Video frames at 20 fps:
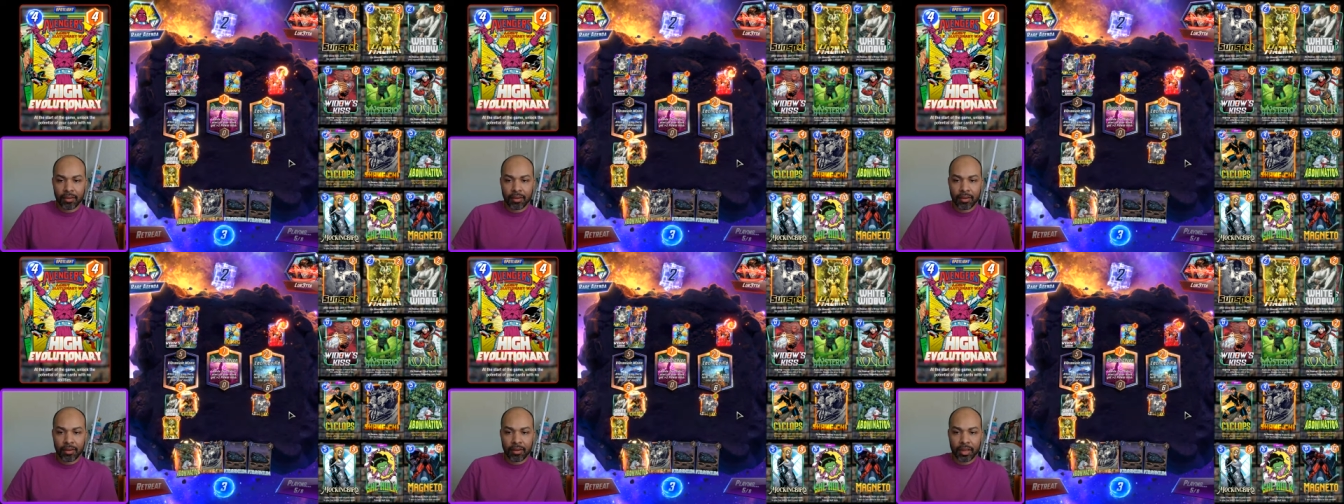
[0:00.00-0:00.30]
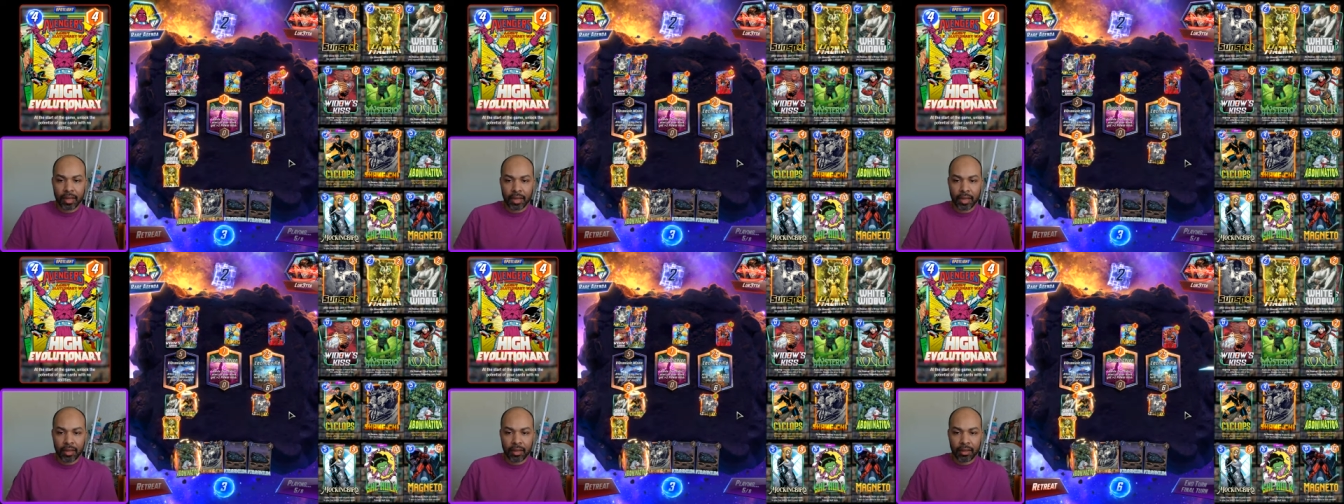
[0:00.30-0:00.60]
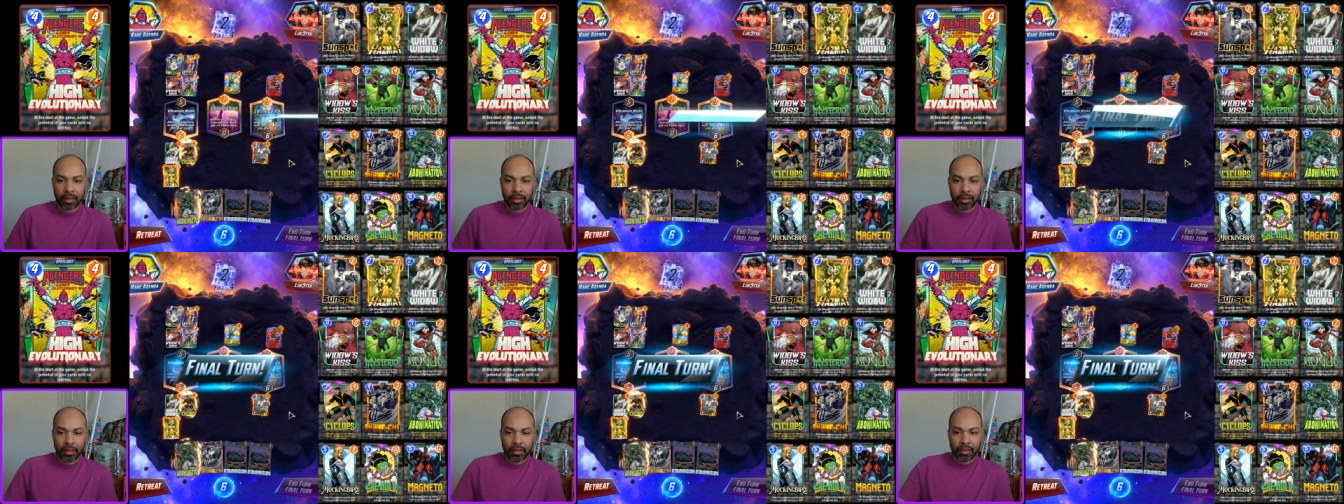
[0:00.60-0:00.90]
Okay.
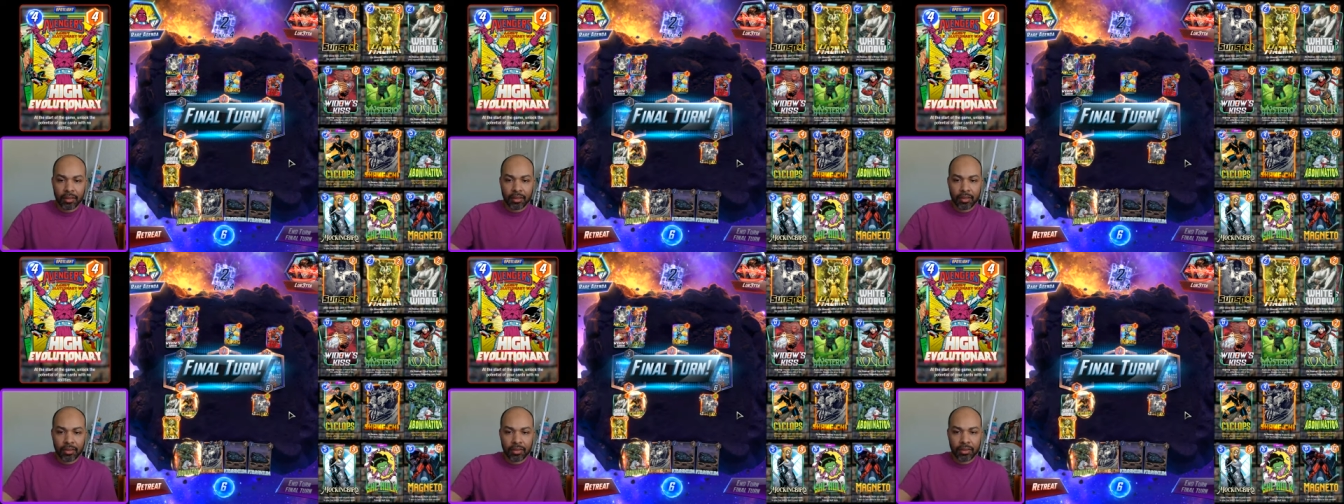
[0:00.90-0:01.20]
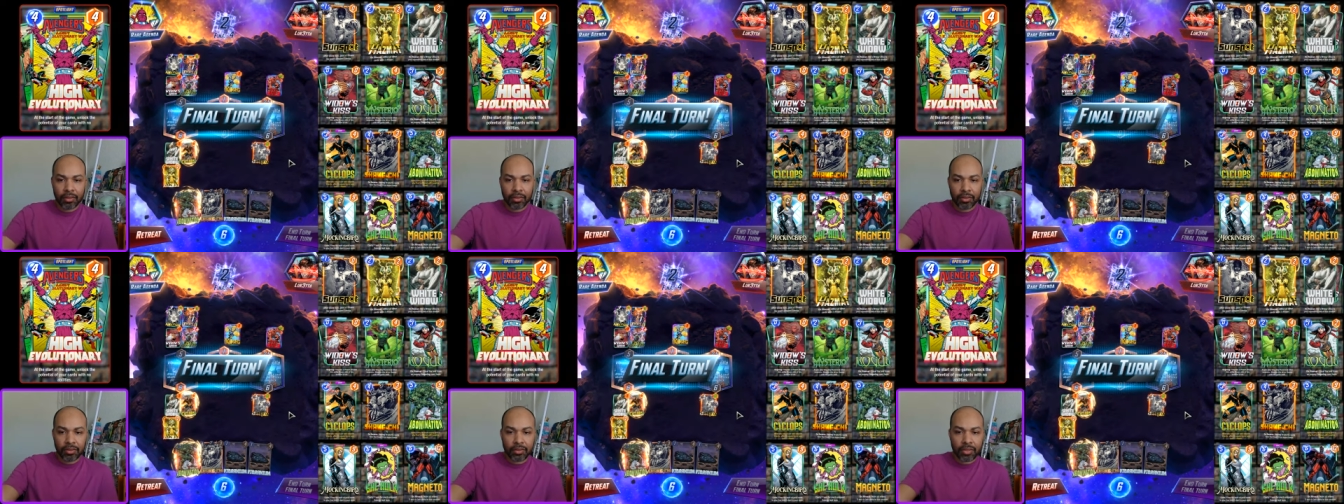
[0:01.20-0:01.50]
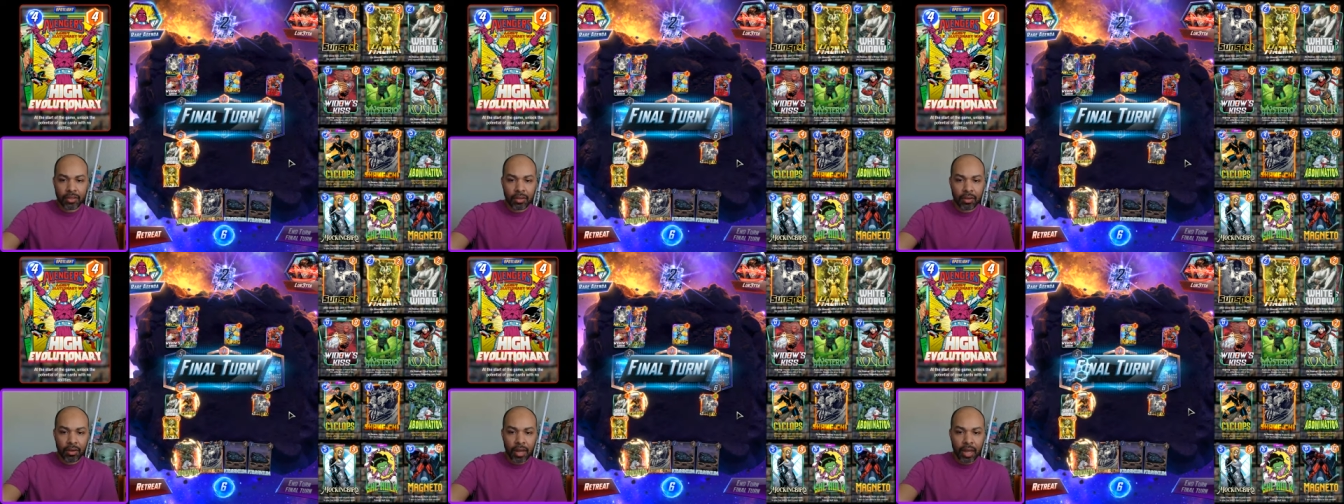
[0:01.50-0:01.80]

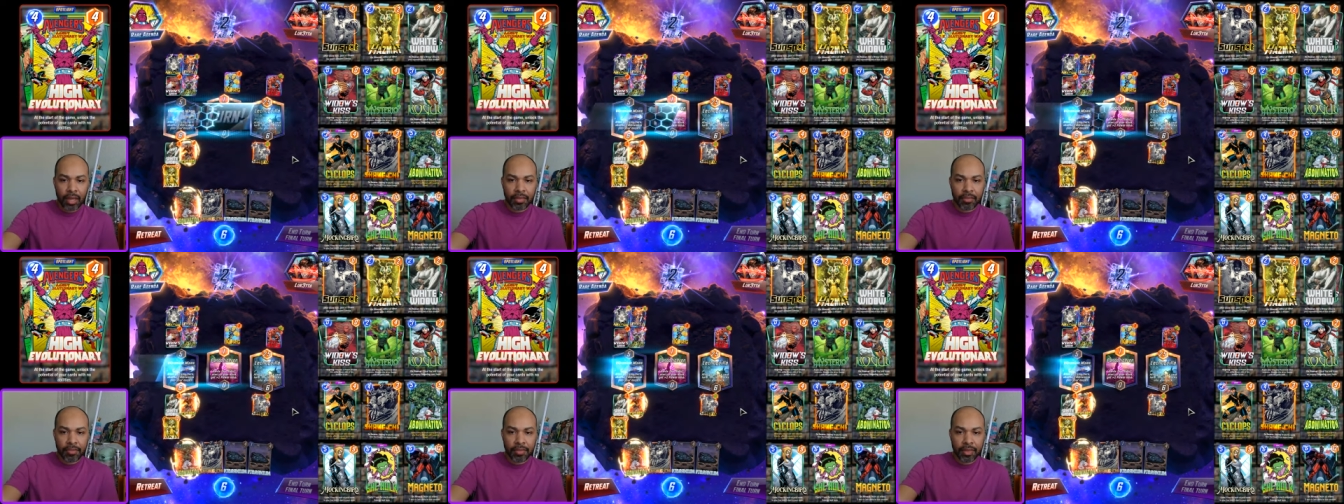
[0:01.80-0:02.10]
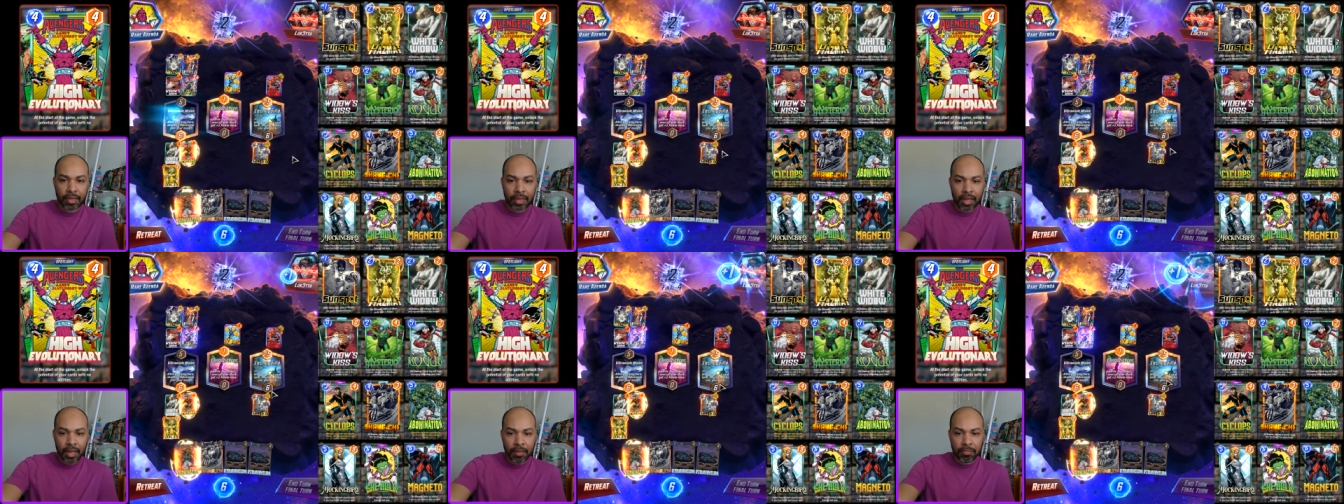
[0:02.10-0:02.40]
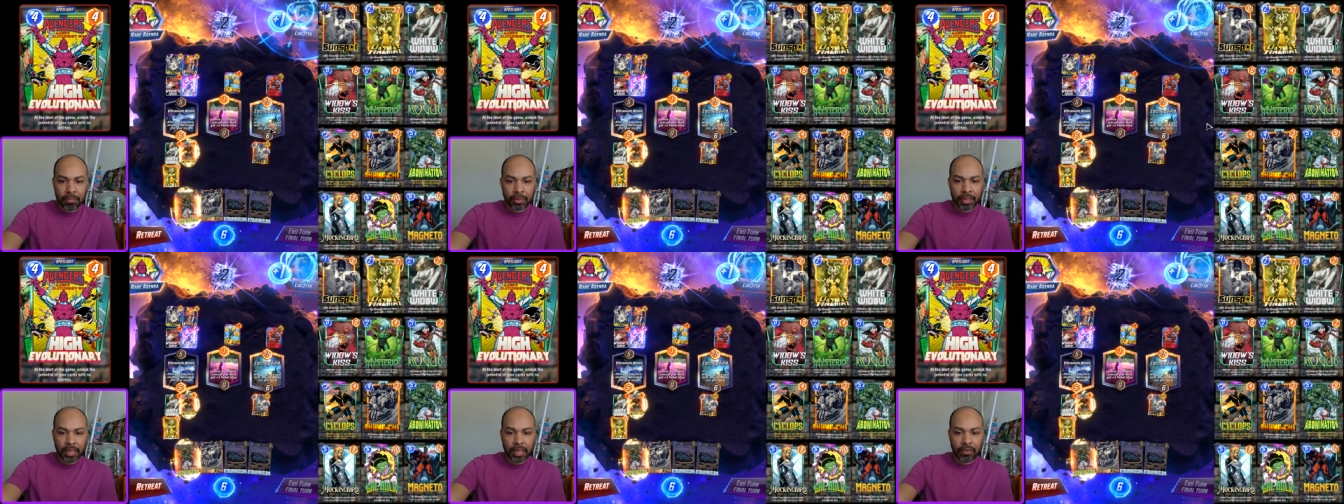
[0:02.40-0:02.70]
So I think I
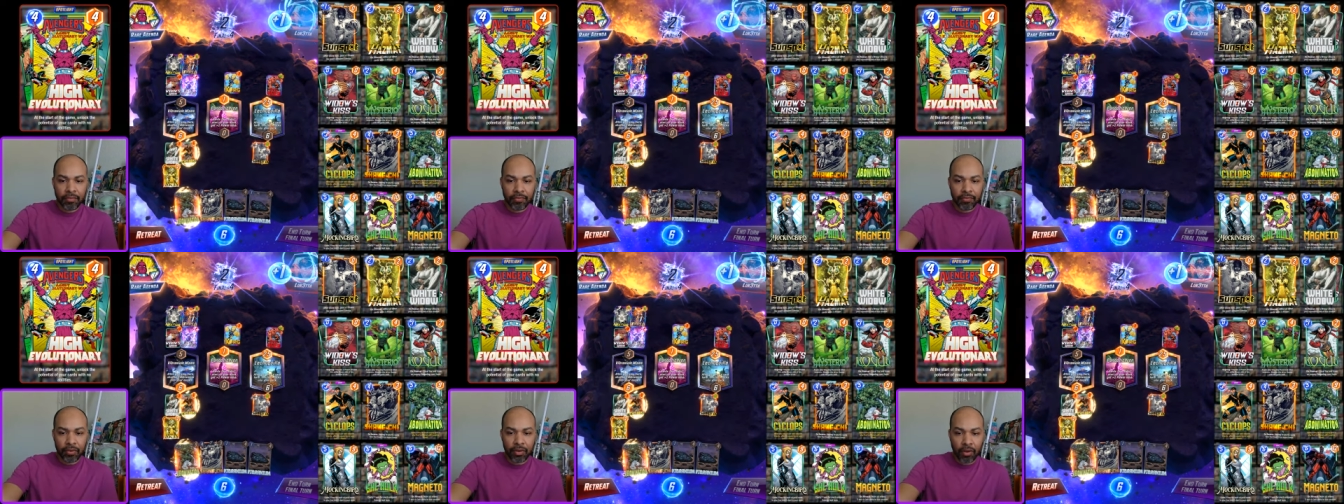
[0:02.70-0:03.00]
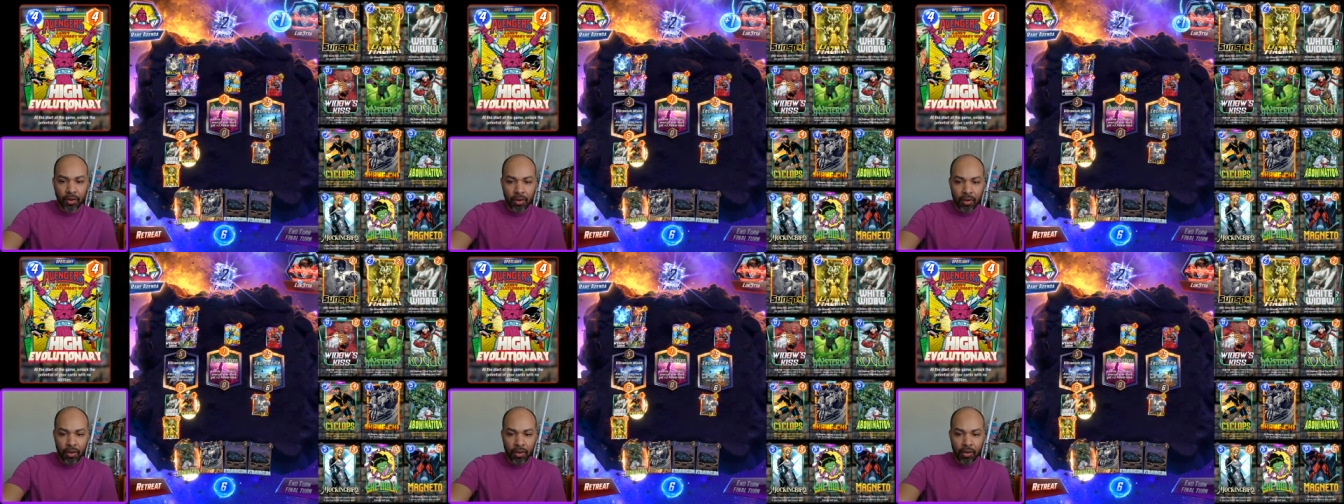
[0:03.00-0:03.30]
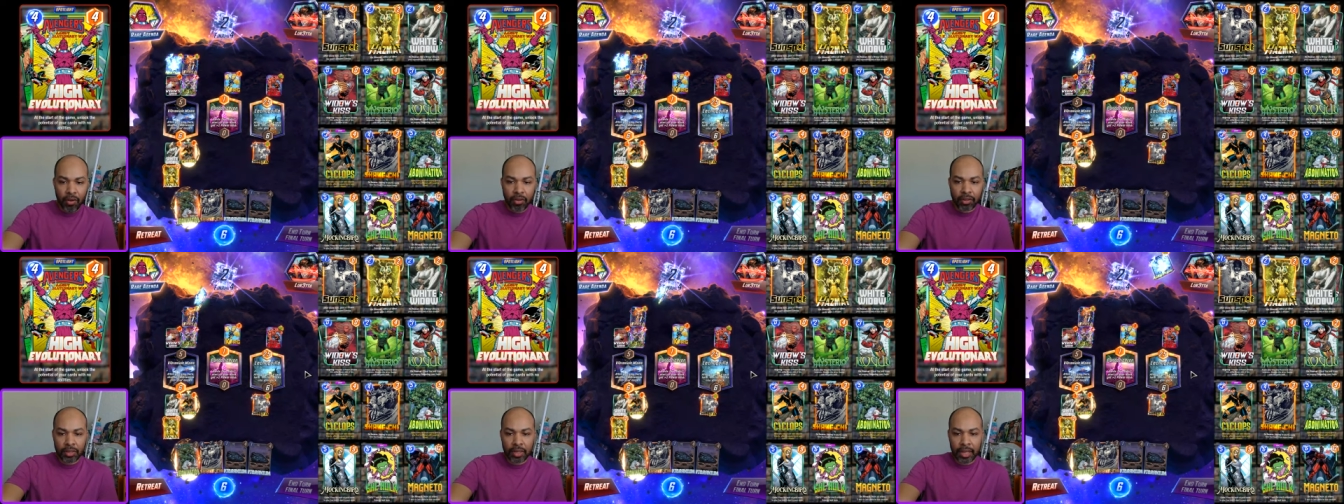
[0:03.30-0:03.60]
play for
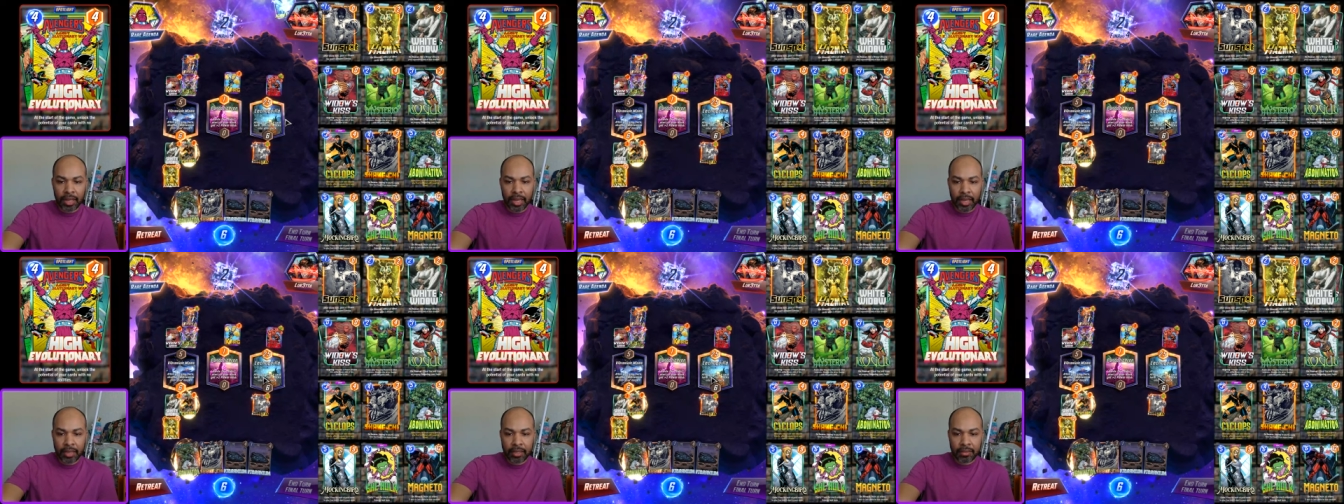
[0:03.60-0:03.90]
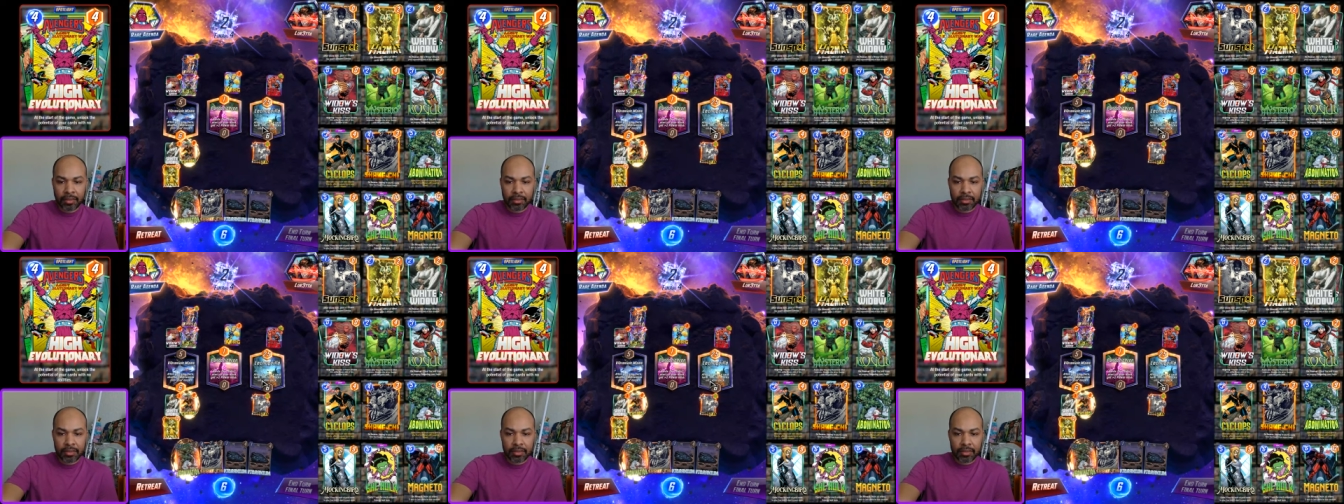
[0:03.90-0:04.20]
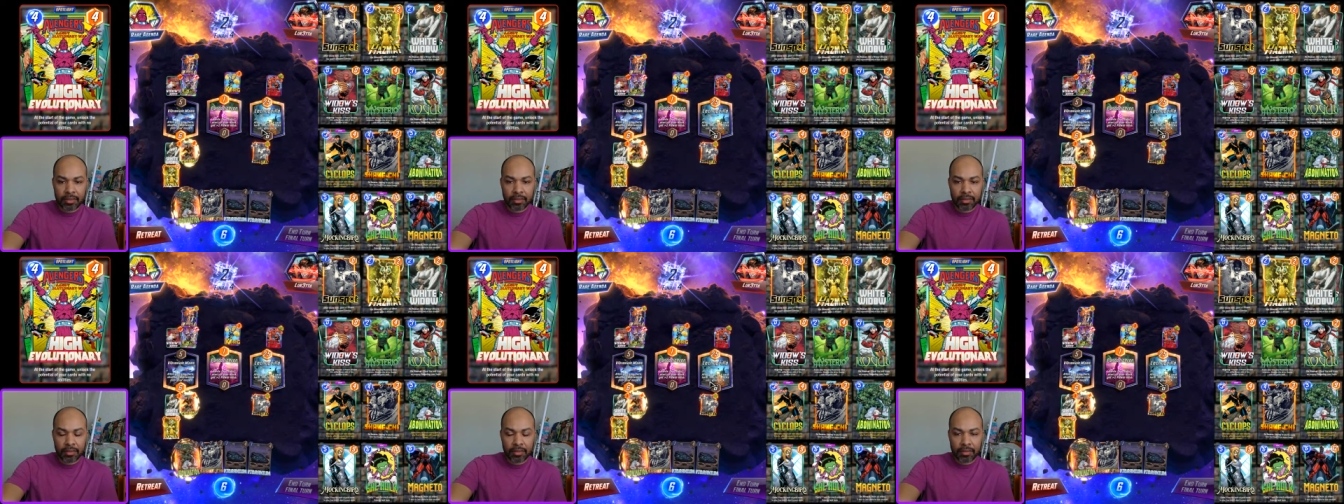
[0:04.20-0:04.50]
all
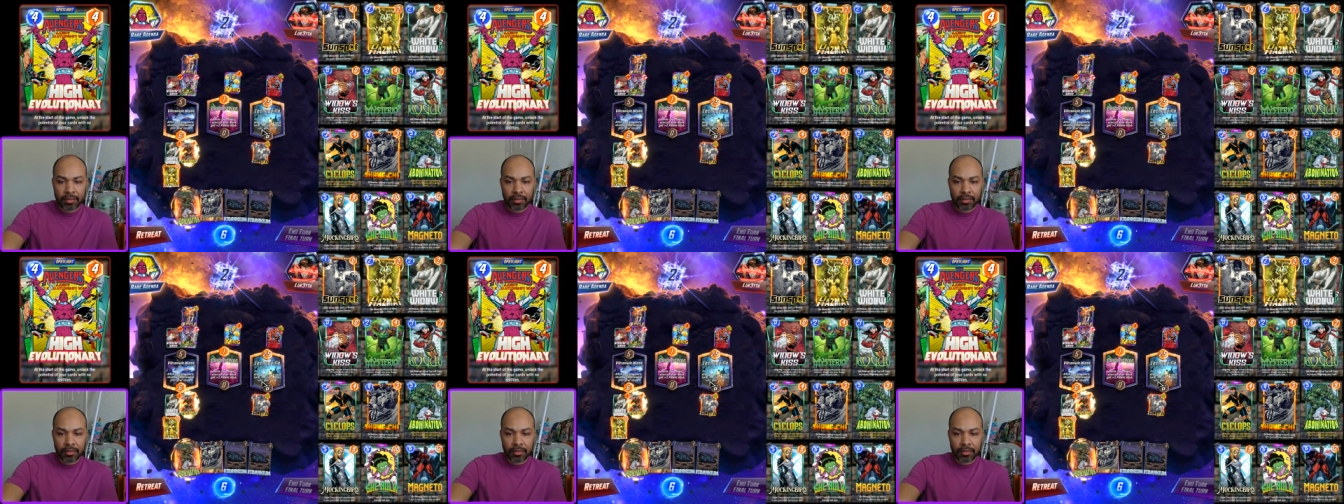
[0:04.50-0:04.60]
lanes.